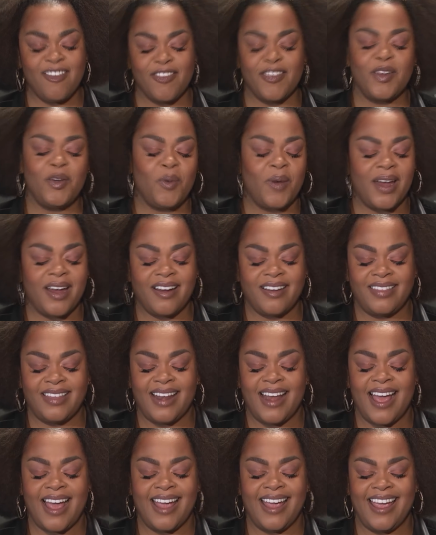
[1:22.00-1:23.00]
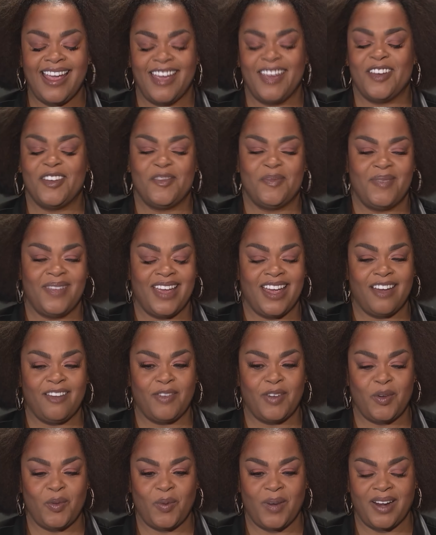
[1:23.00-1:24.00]
everywhere that I am,
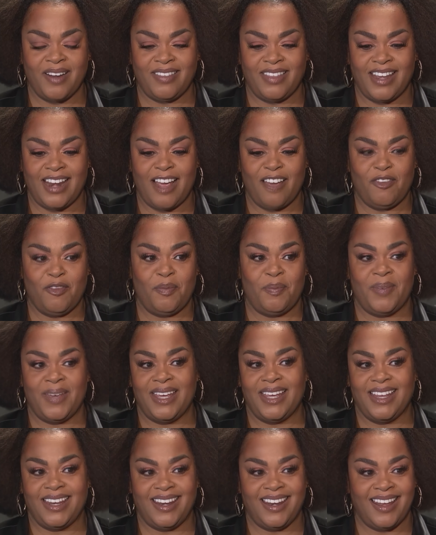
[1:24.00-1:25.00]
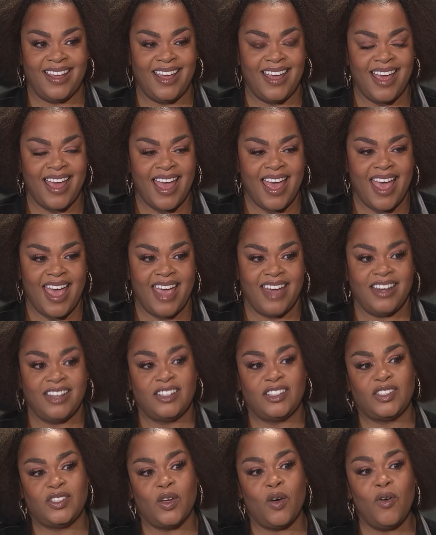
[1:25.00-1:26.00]
everywhere that I've been.
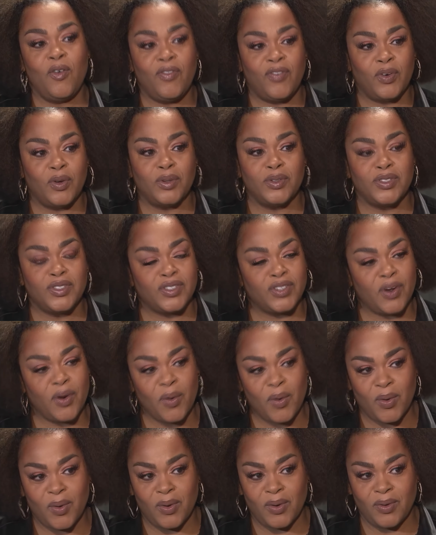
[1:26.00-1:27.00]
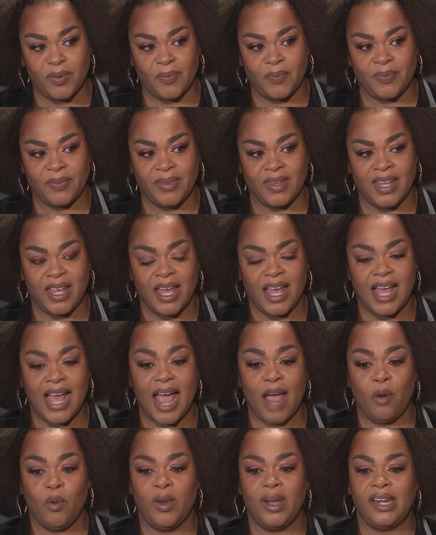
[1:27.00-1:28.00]
And it's so full circle.
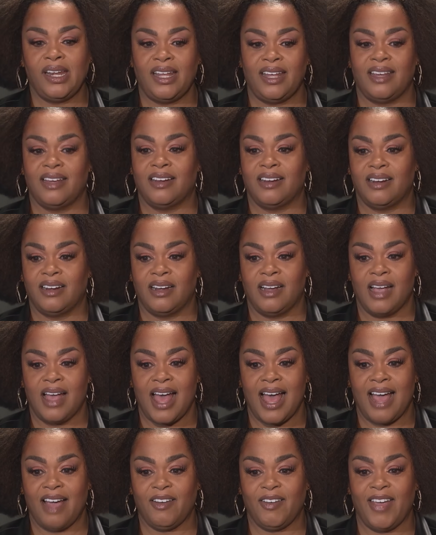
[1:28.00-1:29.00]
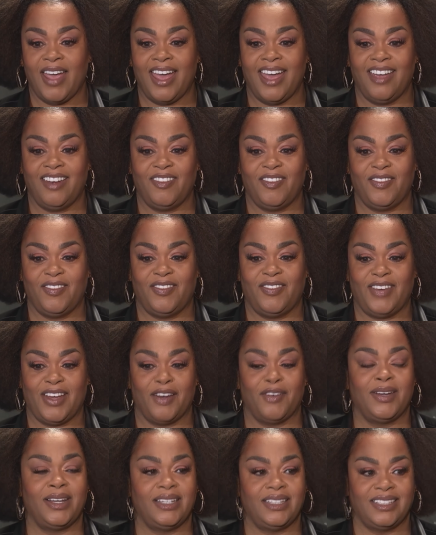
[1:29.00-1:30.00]
I went here I had
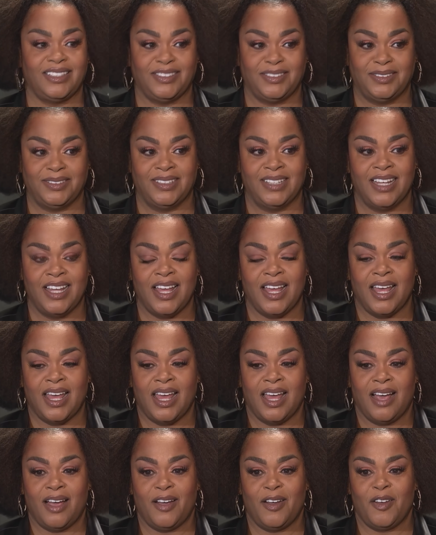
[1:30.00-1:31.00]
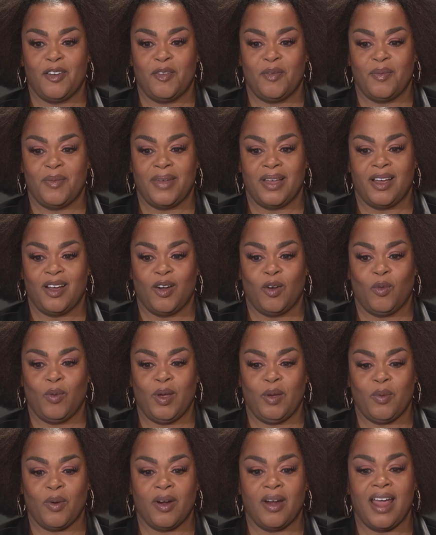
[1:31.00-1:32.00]
very little. Um,
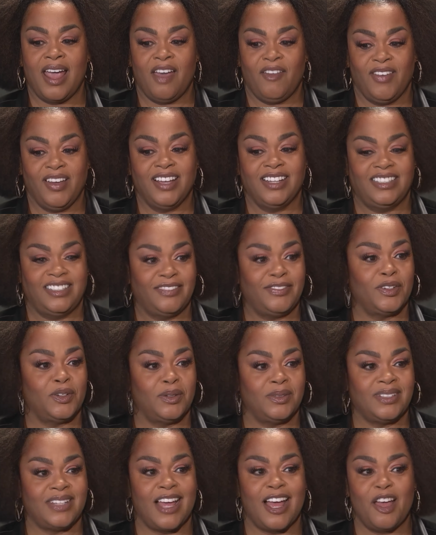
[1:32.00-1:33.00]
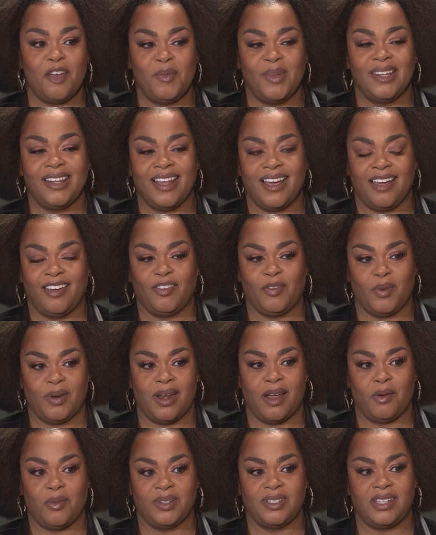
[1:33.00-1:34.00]
we were having a difficult time in life
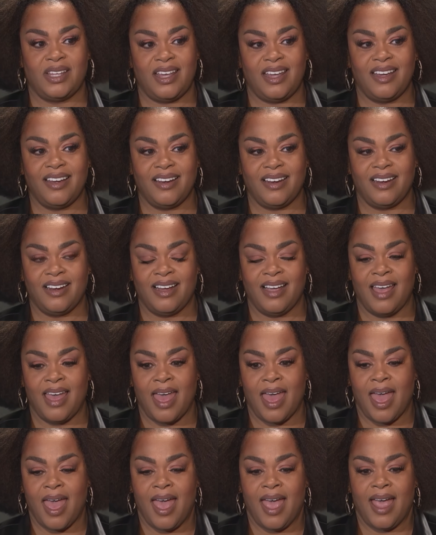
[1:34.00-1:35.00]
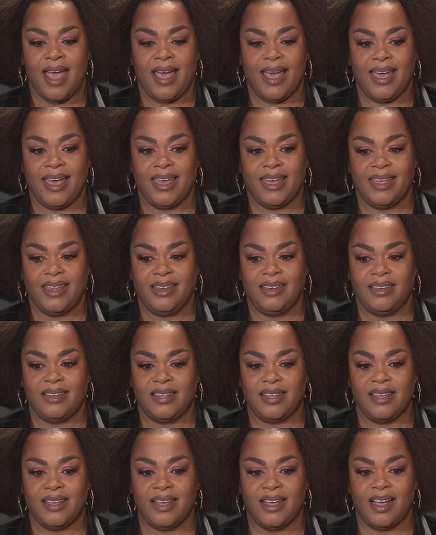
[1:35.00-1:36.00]
when I was here.
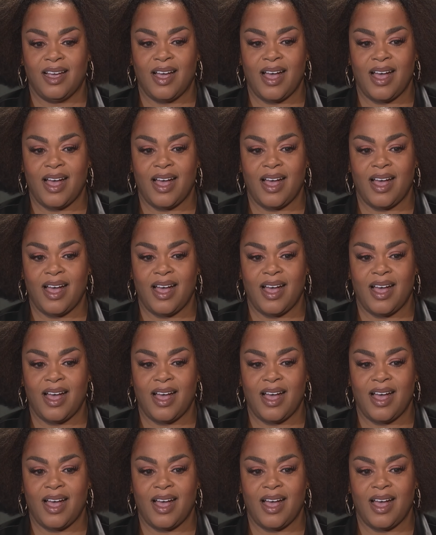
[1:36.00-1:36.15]
And